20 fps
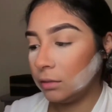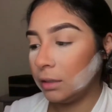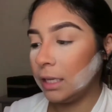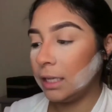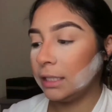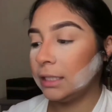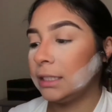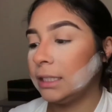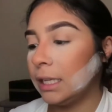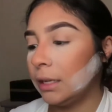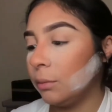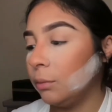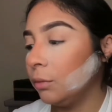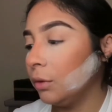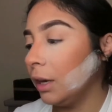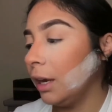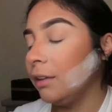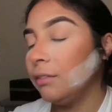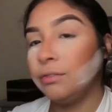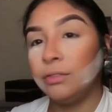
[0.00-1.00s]
extent
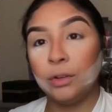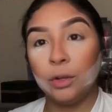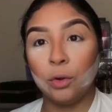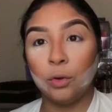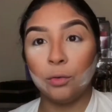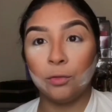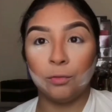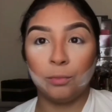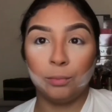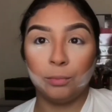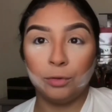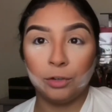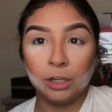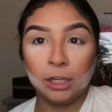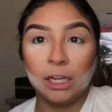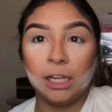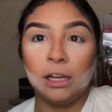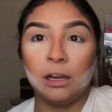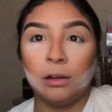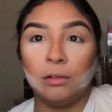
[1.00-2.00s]
where I feel
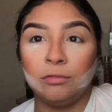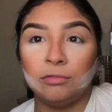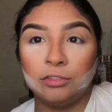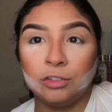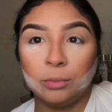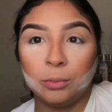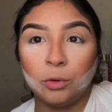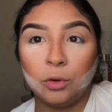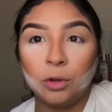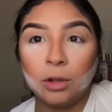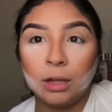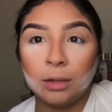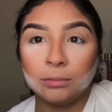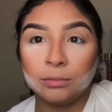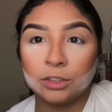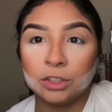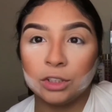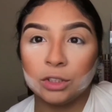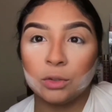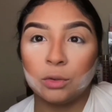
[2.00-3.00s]
pretty comfortable, I'm
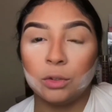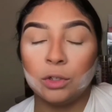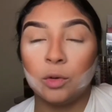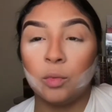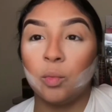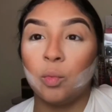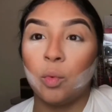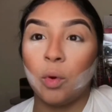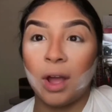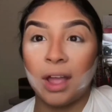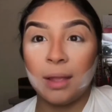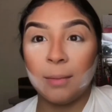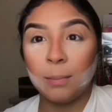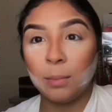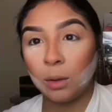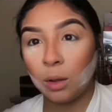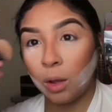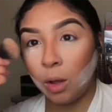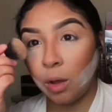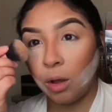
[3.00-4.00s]
just going to wipe
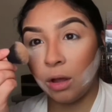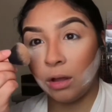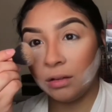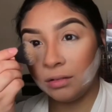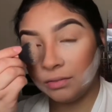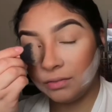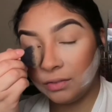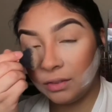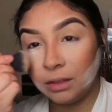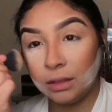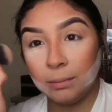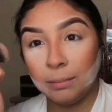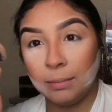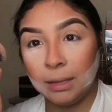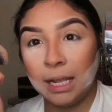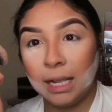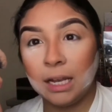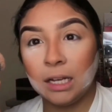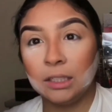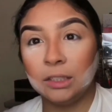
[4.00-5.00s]
off the
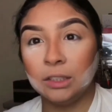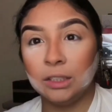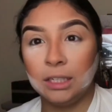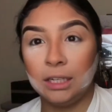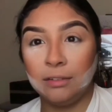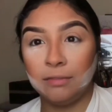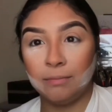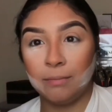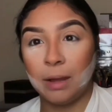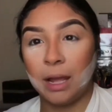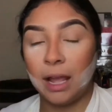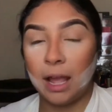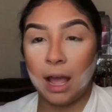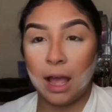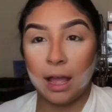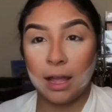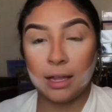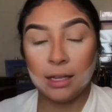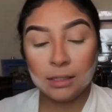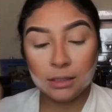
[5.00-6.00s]
bake underneath my
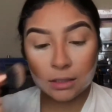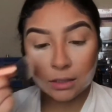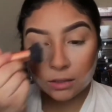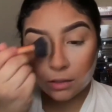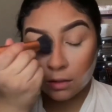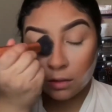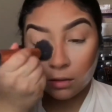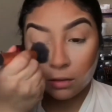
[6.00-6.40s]
eyes